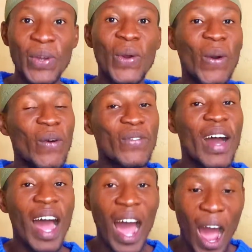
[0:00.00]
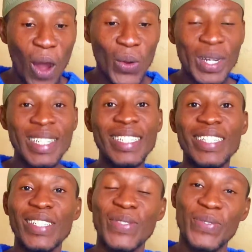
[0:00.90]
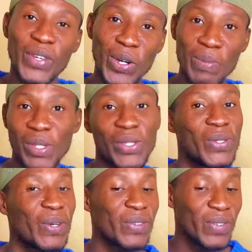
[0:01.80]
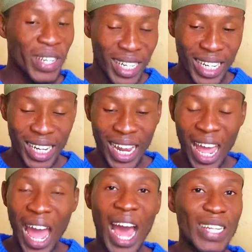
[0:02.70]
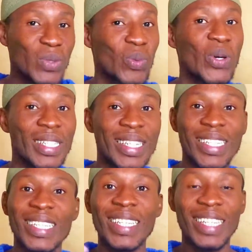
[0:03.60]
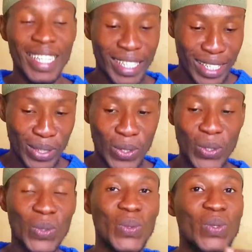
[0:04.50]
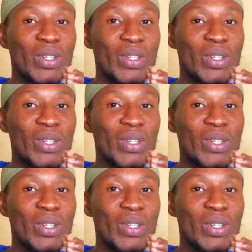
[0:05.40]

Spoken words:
of how this film is not feeling at what it needs to